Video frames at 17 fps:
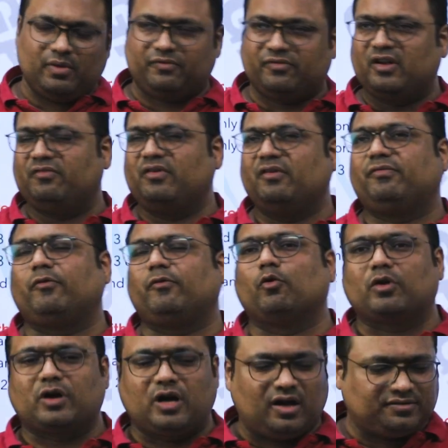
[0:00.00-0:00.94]
give a
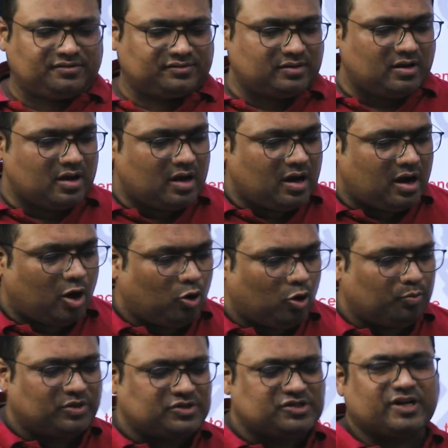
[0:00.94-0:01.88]
forecast how
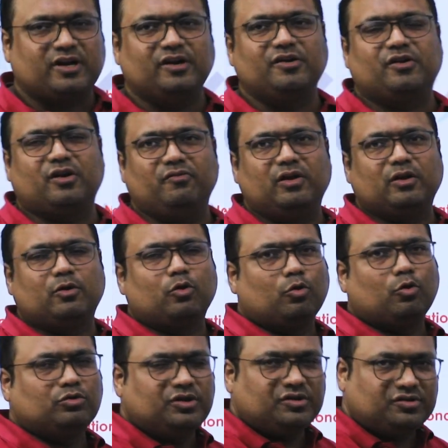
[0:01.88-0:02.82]
much a country will
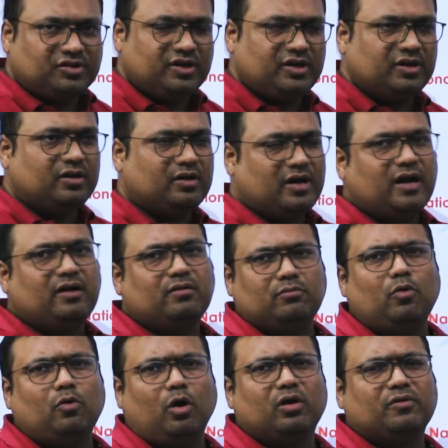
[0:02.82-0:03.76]
grow this year and
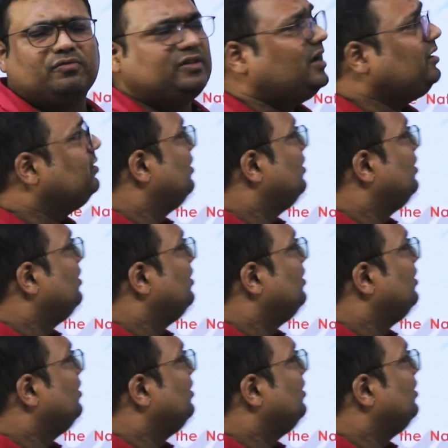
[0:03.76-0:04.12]
all of that.